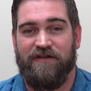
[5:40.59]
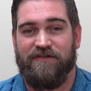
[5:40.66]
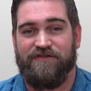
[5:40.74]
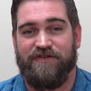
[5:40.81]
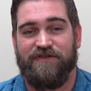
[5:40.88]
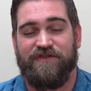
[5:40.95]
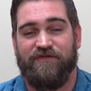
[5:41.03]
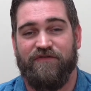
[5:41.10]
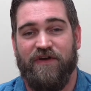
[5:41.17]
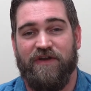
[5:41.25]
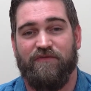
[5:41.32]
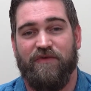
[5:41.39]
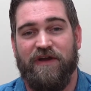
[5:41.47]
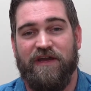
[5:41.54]
So it's a
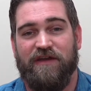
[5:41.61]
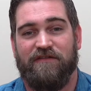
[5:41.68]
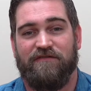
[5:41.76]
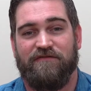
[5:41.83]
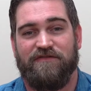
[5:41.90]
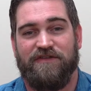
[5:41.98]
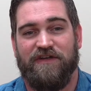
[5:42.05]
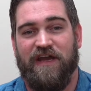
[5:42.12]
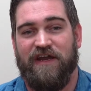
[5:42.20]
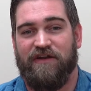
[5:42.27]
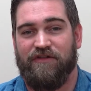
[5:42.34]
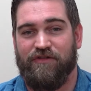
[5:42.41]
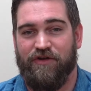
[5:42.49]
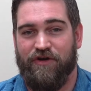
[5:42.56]
fun way to
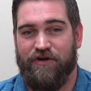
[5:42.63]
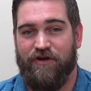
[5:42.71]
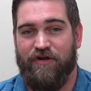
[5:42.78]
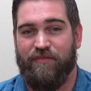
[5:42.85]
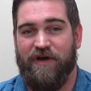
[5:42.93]
kind of learn our